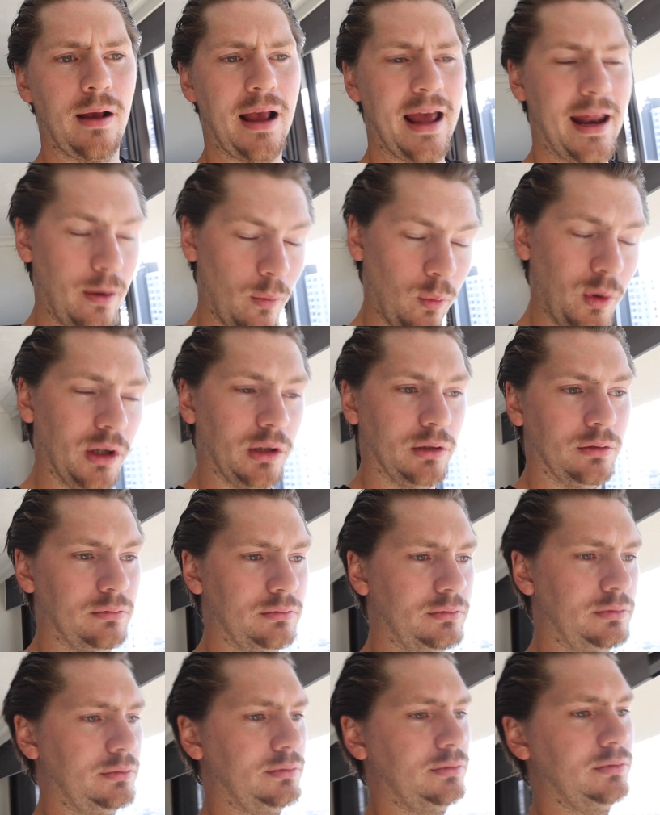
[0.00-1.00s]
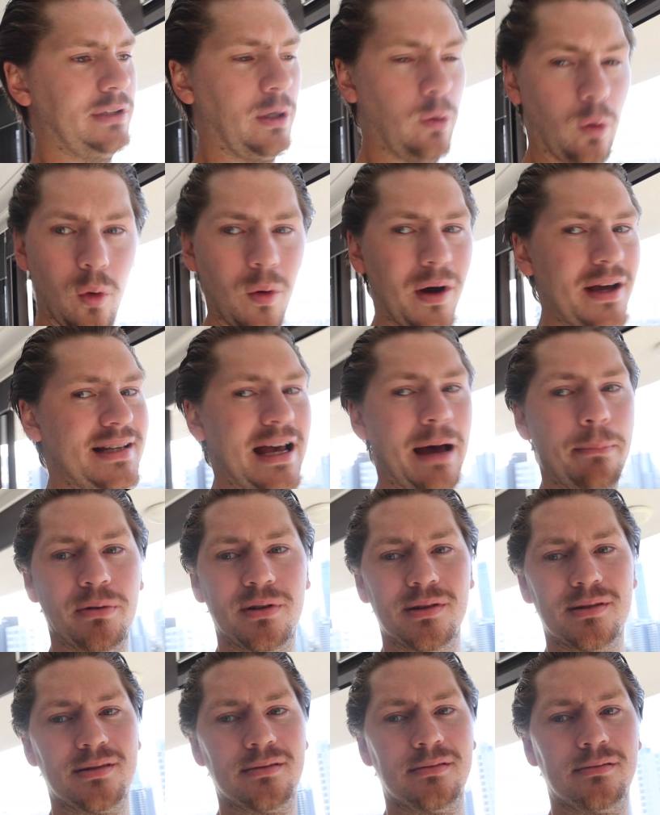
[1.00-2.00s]
And it will. It always
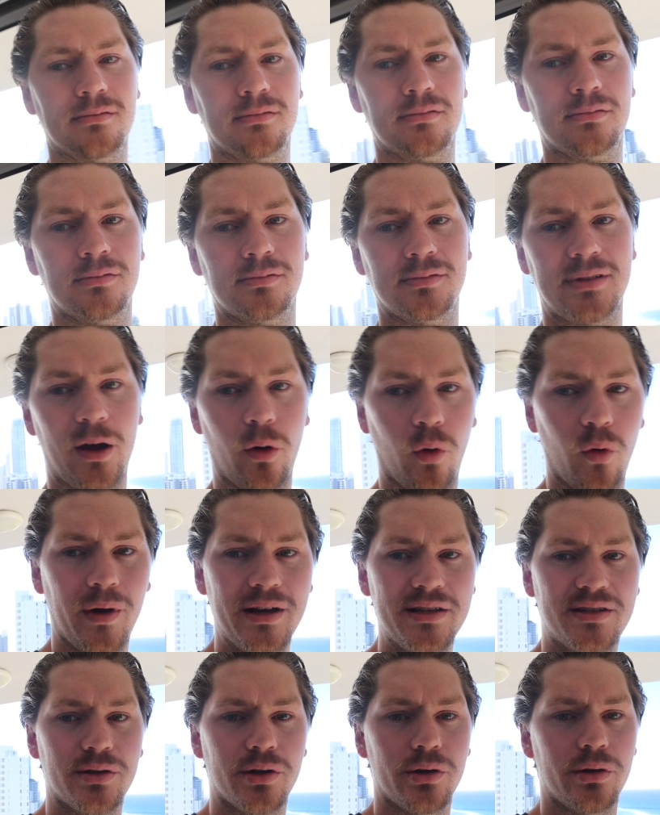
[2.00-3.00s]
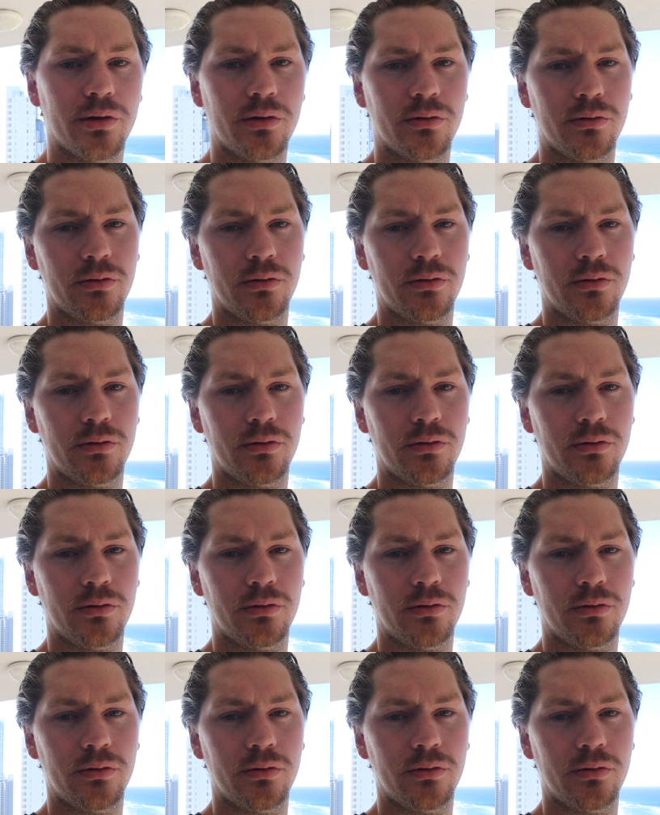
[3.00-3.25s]
happens. They always do.